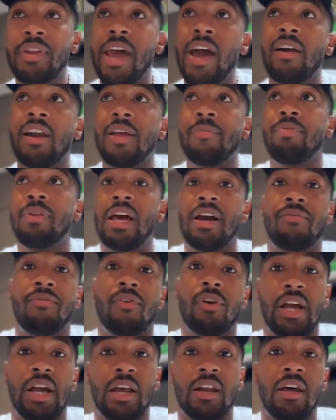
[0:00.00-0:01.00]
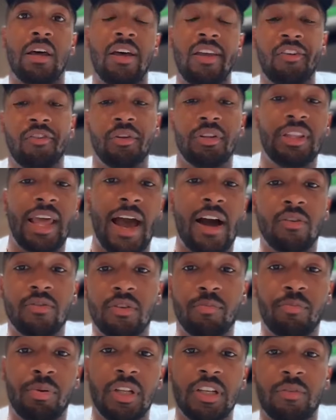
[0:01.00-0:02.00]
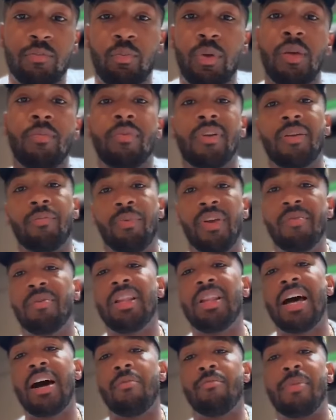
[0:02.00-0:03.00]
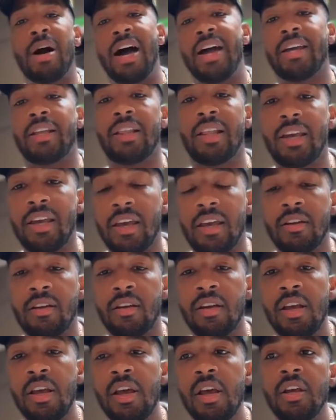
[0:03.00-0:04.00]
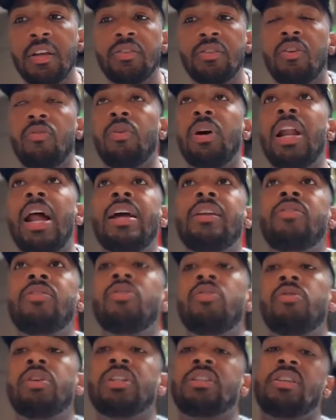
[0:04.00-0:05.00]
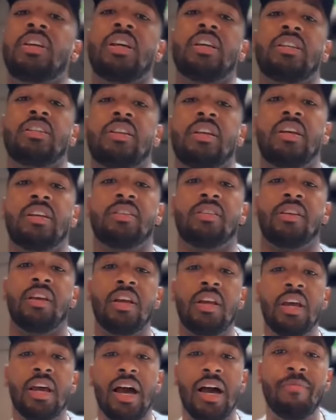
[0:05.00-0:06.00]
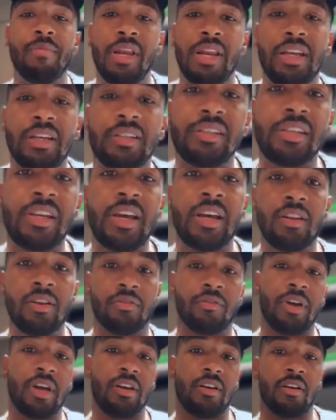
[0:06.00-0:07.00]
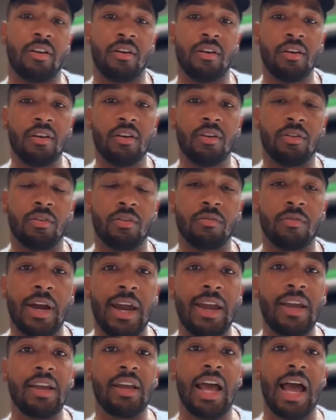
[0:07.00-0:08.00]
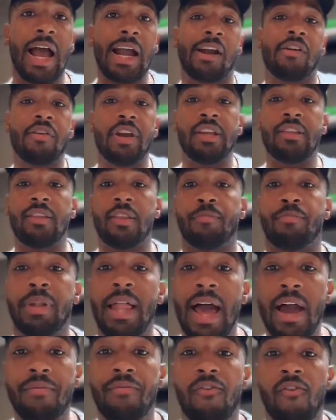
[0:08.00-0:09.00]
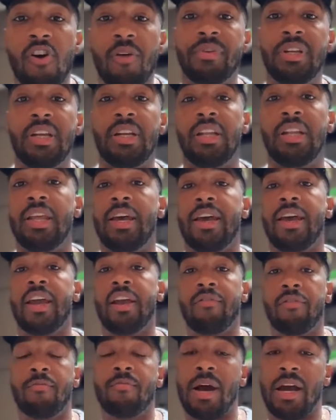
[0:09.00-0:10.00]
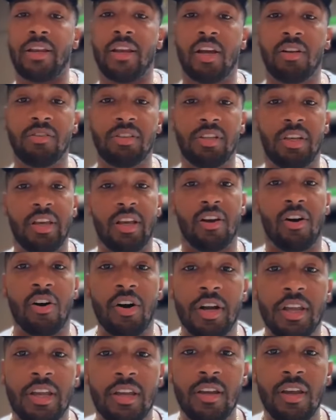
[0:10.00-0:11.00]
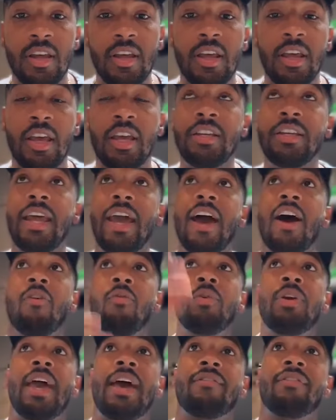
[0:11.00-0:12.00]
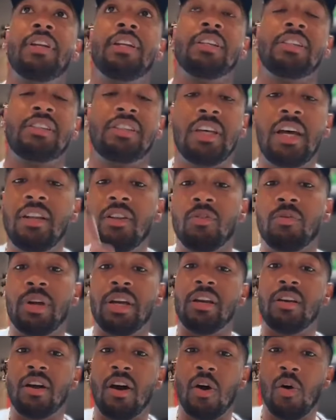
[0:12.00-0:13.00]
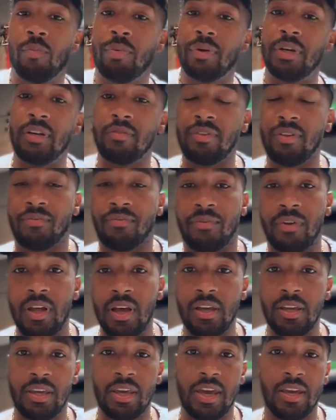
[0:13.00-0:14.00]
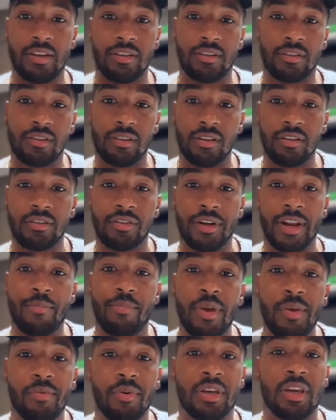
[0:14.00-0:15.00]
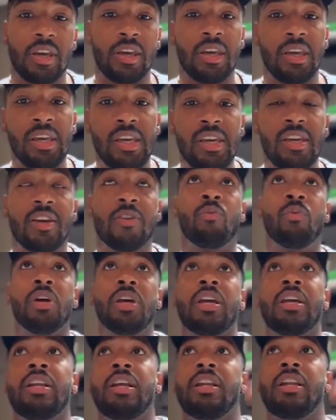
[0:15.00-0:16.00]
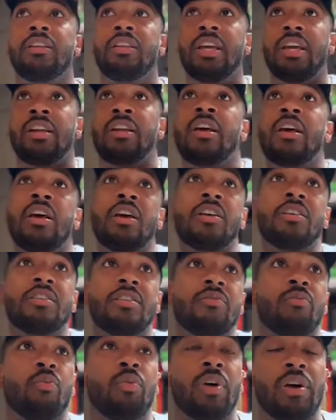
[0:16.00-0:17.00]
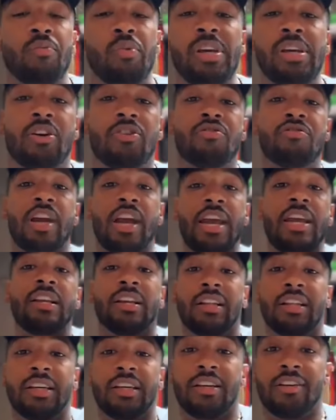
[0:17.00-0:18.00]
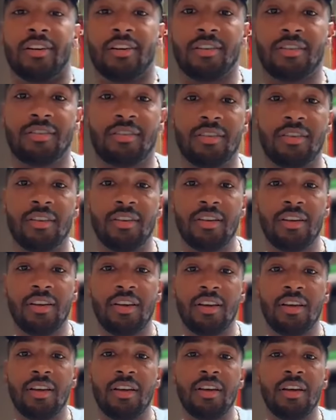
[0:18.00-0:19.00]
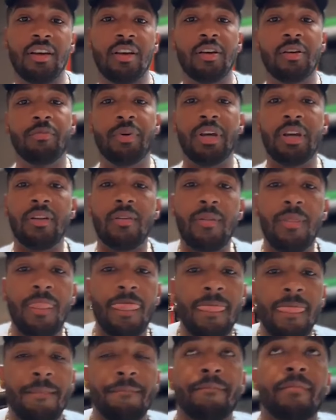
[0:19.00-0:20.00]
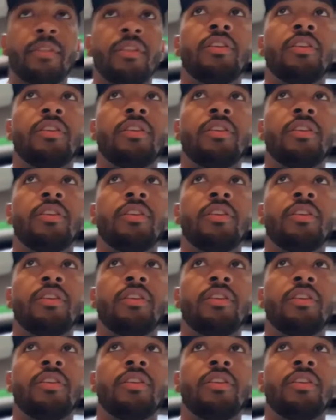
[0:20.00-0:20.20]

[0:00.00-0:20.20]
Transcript: Now their platform got 100,000+ people and people out buying land. So what I do is I'm an accelerator, right? I create the platform, then let everybody else get on it. And now we have an accelerator to open up the floodgates so that people can eat and win. And then we create leaders. But